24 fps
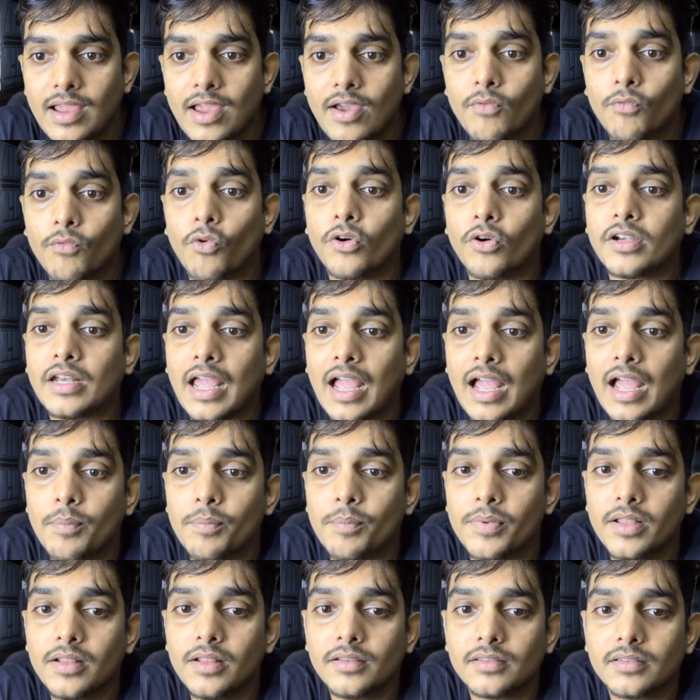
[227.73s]
What
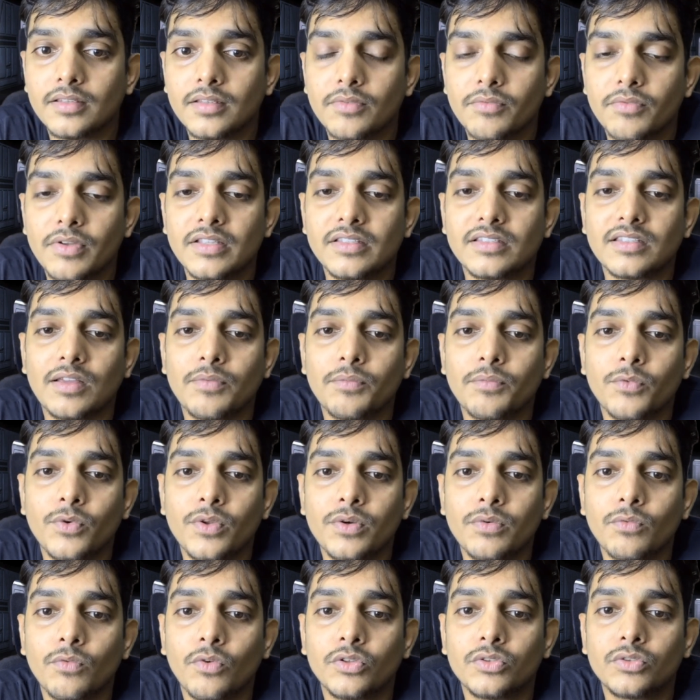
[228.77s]
happens when
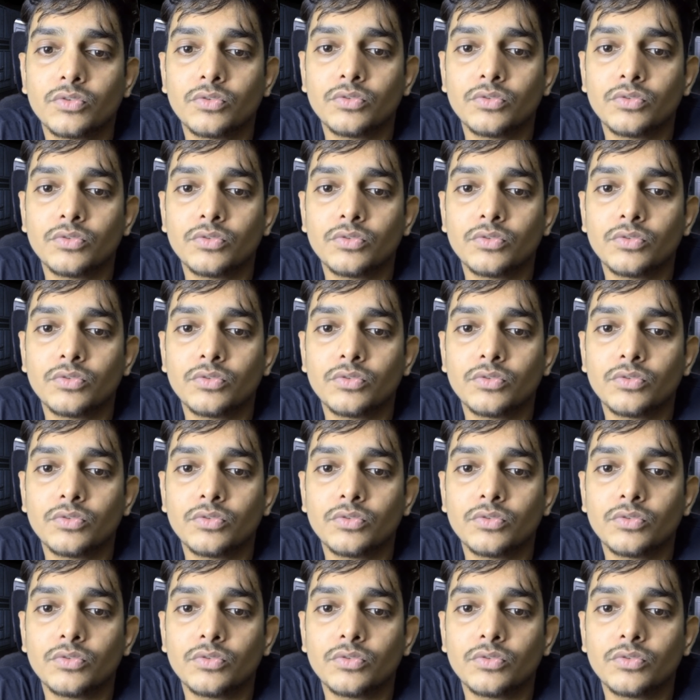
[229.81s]
someone wants to